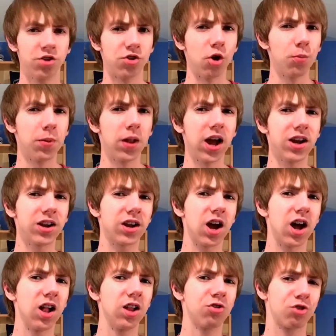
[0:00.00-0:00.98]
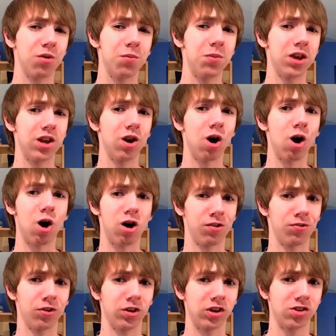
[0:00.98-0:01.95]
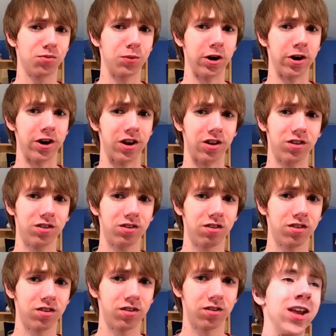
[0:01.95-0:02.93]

So applying to college can be an awful experience.